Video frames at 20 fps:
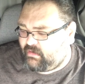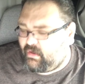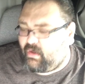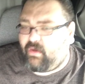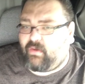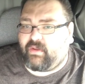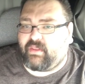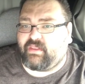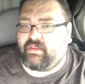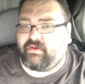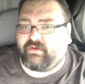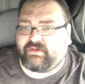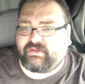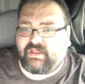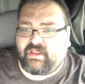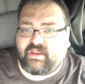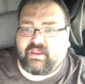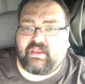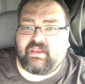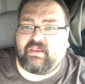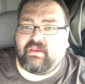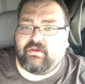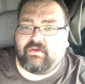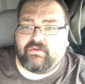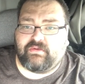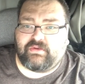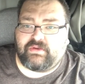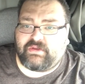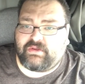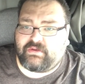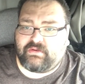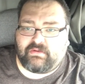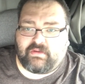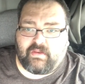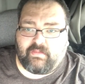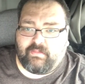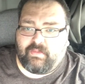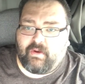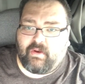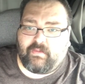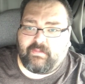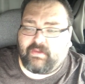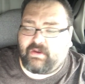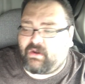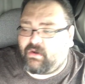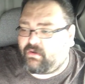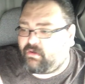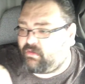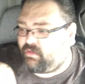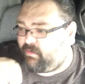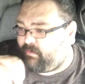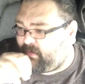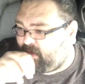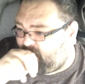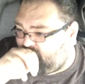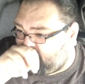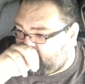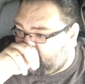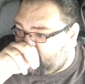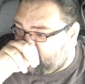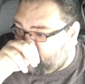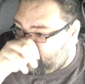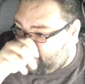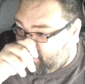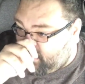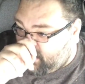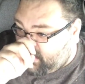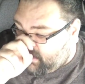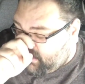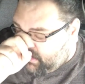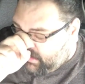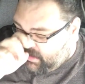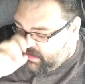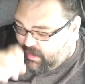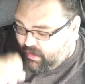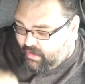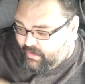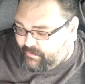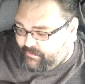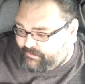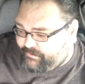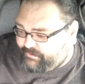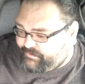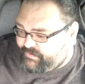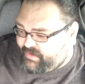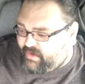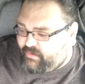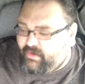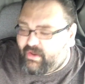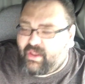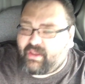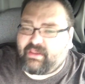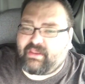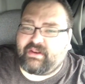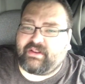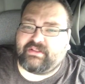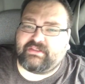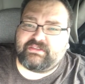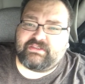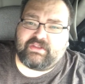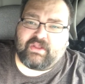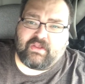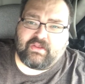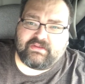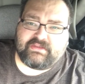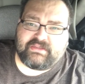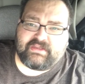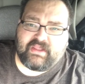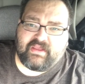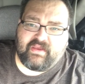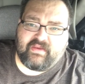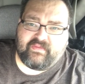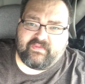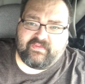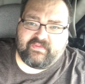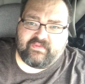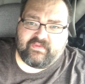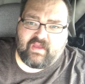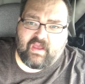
and there's like a huge compartment under the bed. That way I can install stuff.